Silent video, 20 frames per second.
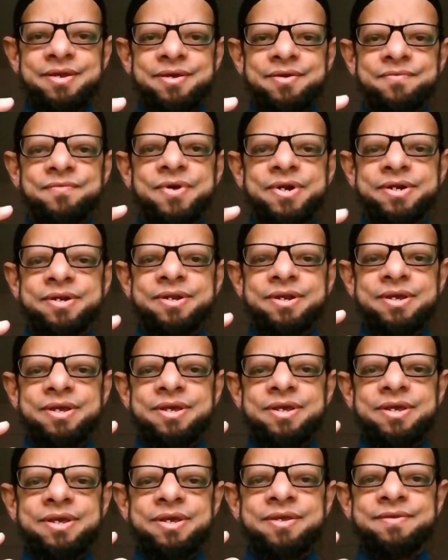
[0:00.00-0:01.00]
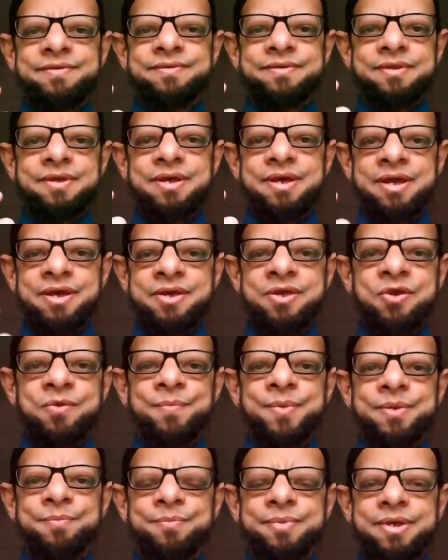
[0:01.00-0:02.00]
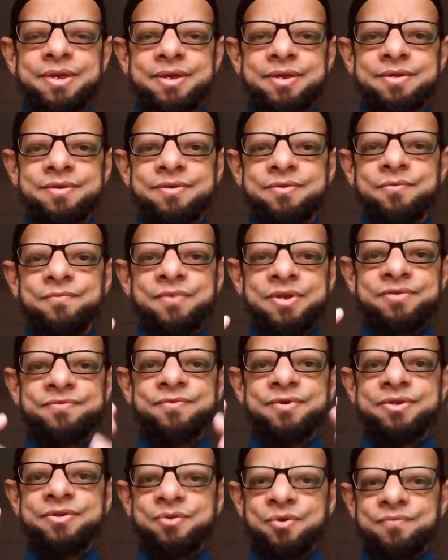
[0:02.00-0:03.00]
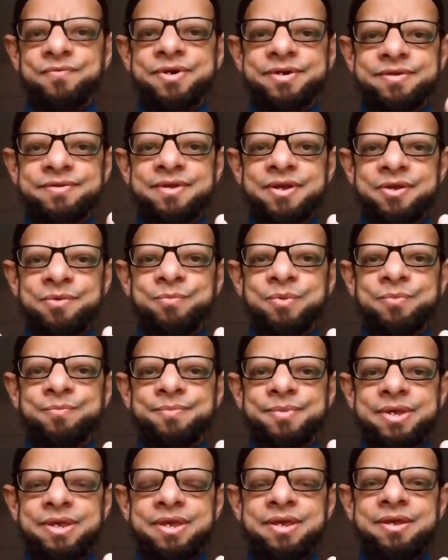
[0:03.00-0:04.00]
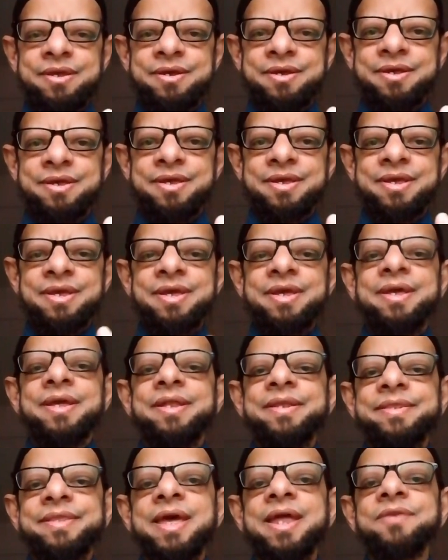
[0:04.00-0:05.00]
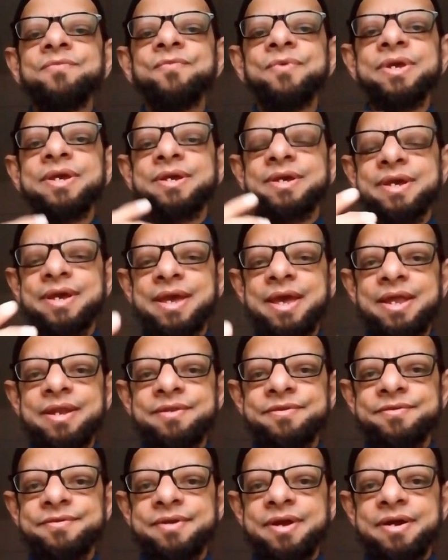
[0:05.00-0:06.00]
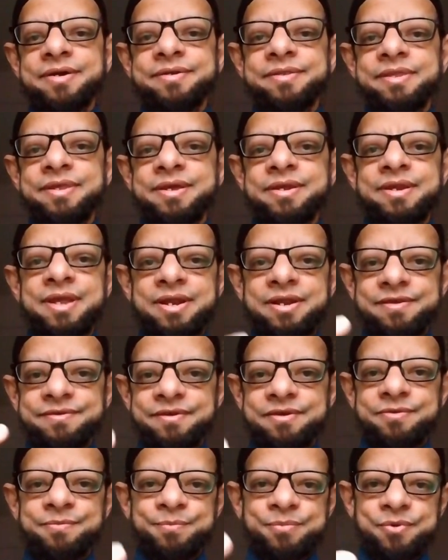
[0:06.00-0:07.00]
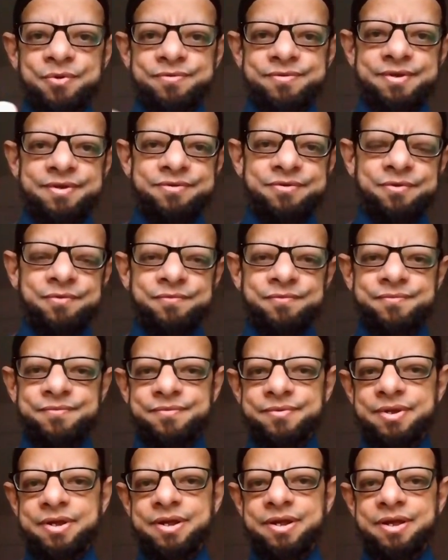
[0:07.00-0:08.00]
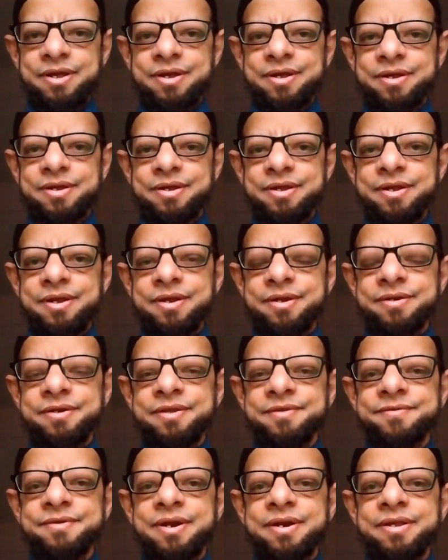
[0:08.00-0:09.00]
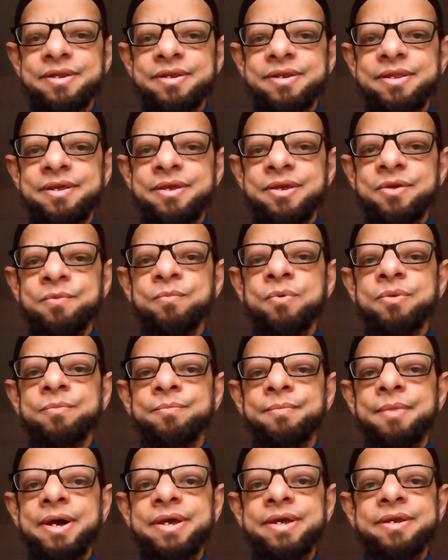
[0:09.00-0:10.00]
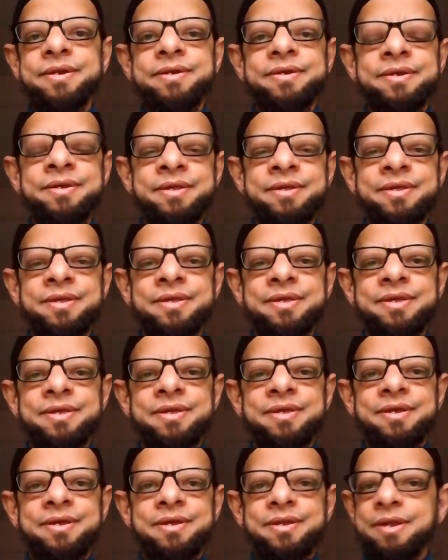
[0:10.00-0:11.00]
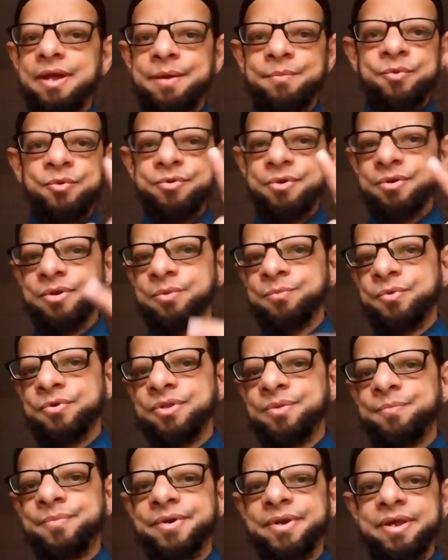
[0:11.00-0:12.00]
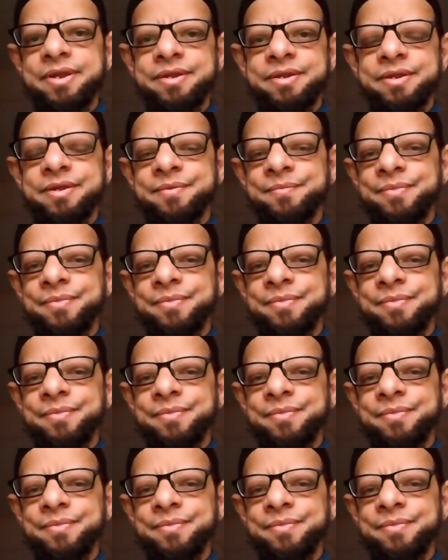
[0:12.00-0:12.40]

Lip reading: What is a human being? So once we know what is a human being, then we can start the analysis process of understanding the human mind. I'm not talking about the brain.